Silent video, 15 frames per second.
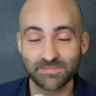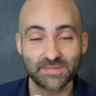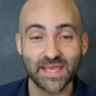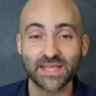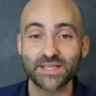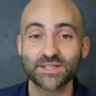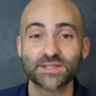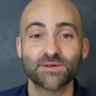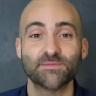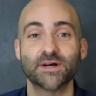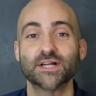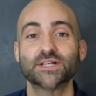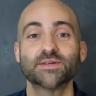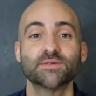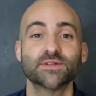Thank you so
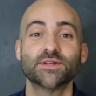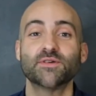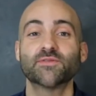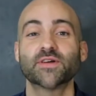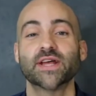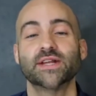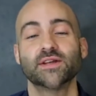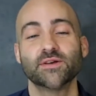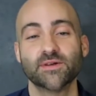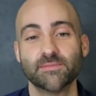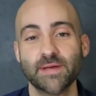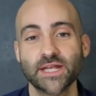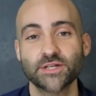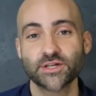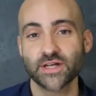much. Don't forget to go to
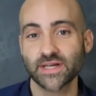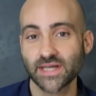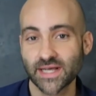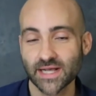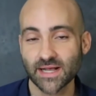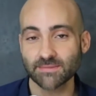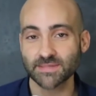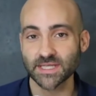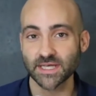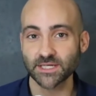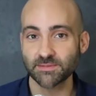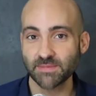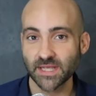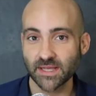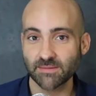
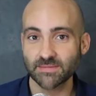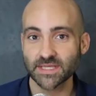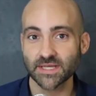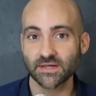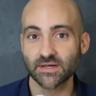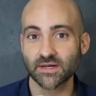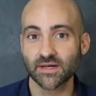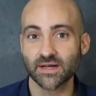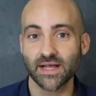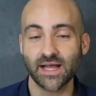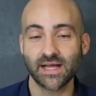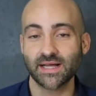patreon.com/pmsutter.